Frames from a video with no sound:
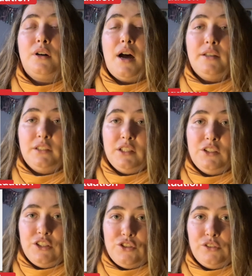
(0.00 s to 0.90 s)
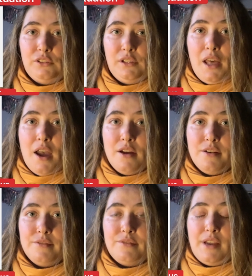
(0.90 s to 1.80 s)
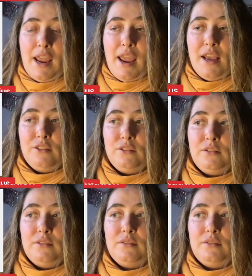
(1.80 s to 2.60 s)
unconditional love, and